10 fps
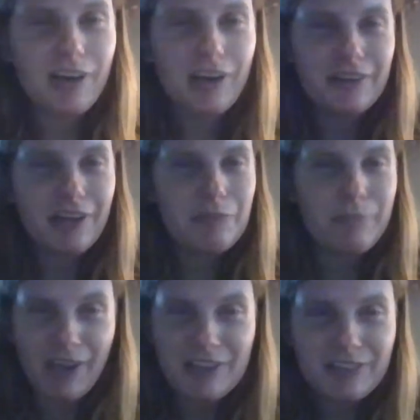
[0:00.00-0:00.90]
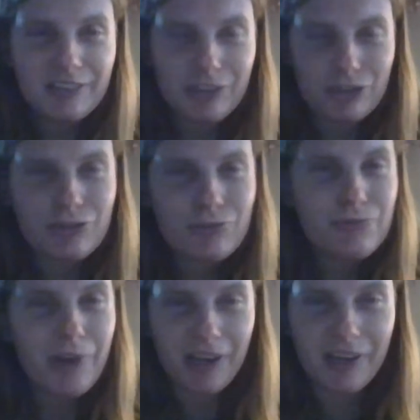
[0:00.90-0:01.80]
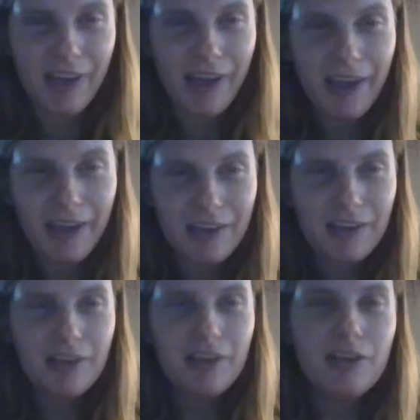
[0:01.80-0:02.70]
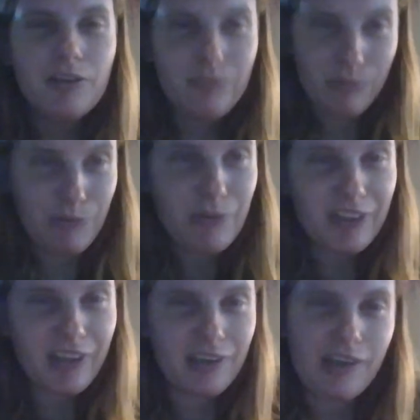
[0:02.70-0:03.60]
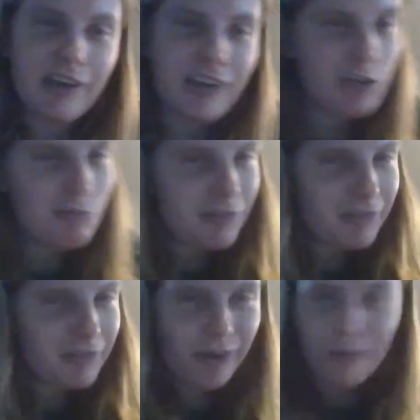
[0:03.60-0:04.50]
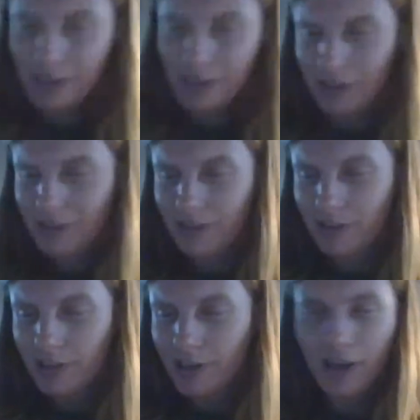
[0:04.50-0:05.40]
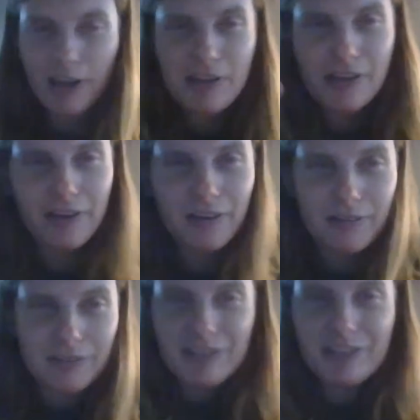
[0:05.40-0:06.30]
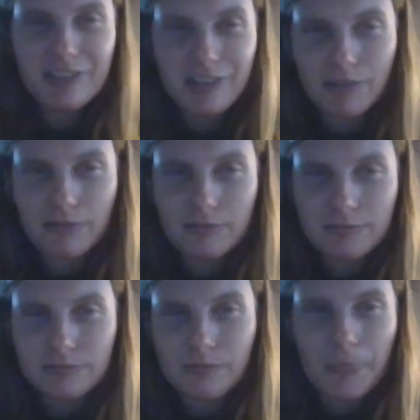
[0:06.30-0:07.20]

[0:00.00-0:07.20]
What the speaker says: They basically trick with like a chemical coating on their seed coat.